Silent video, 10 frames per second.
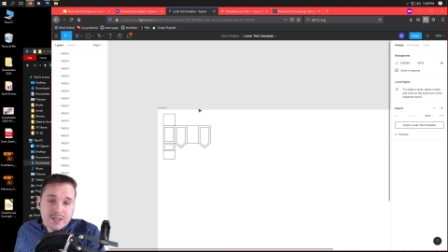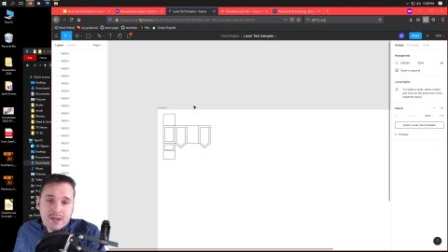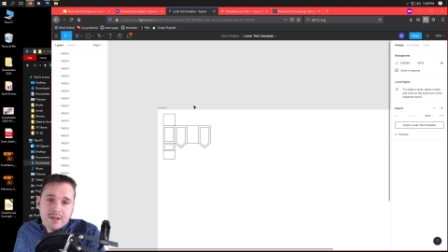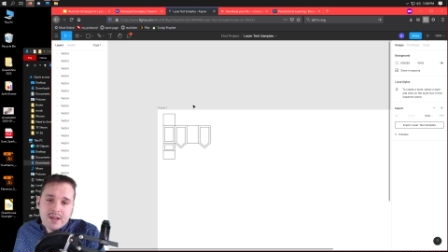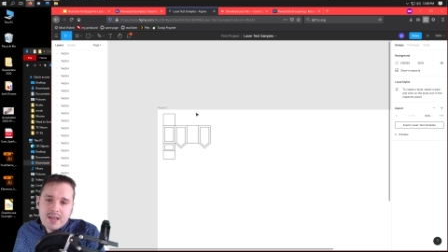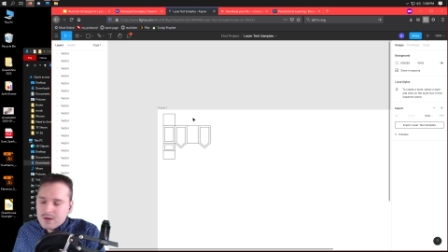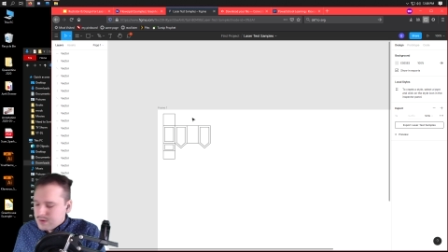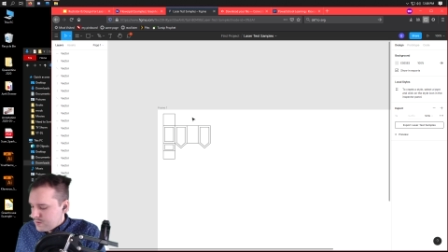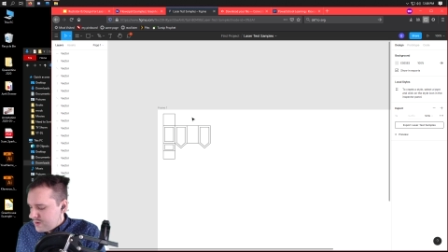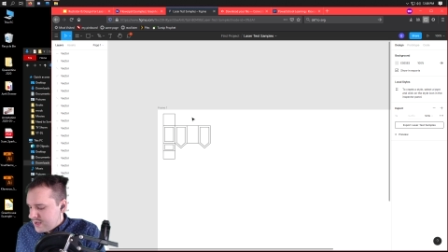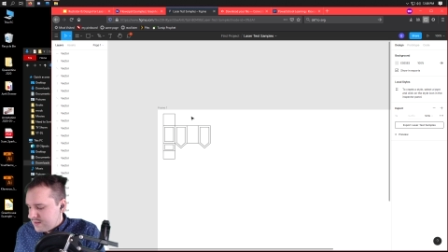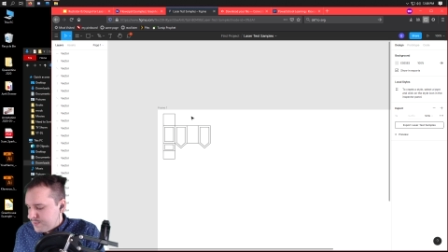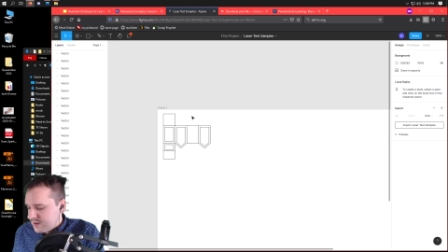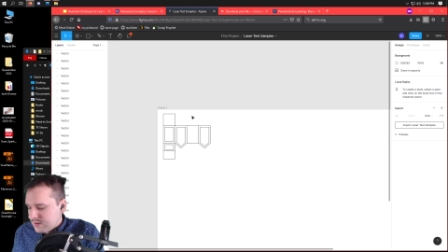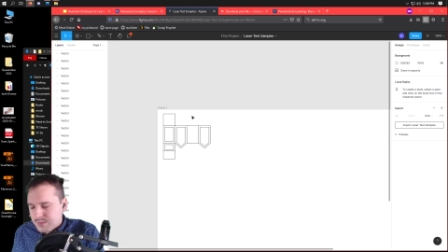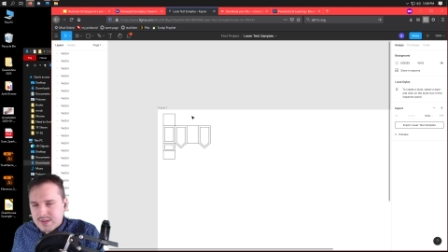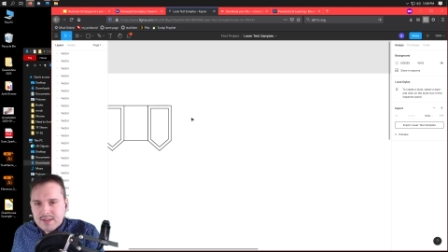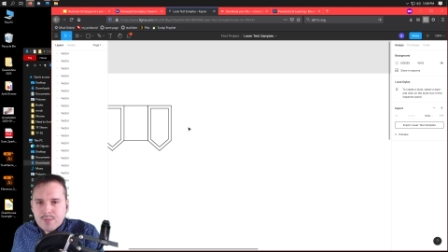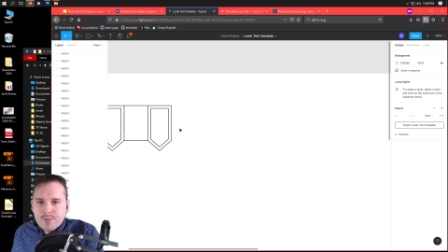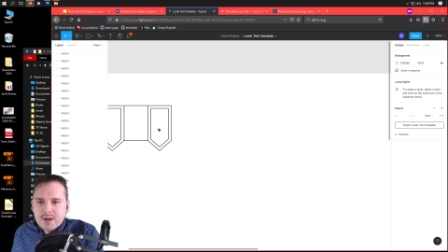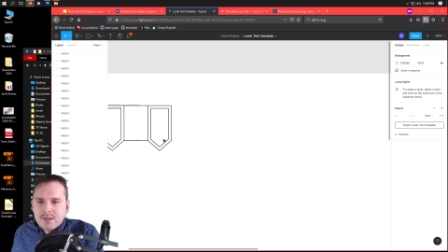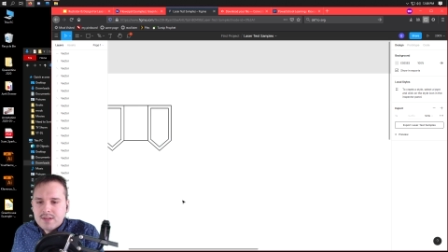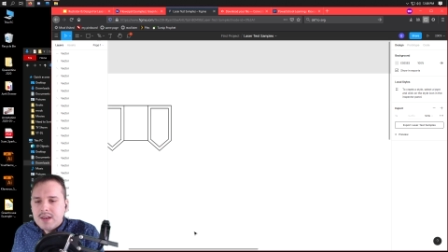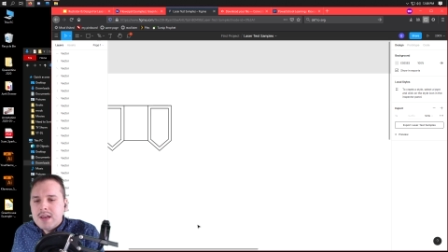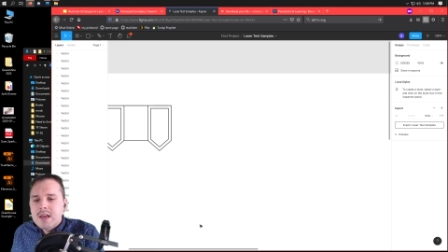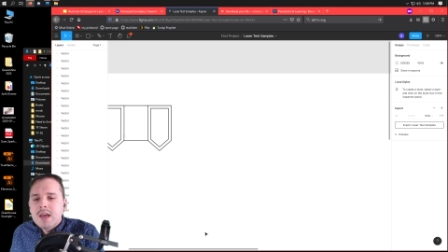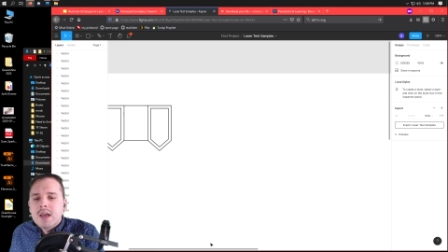the other day, I don't know why it's being a little bit temperamental today,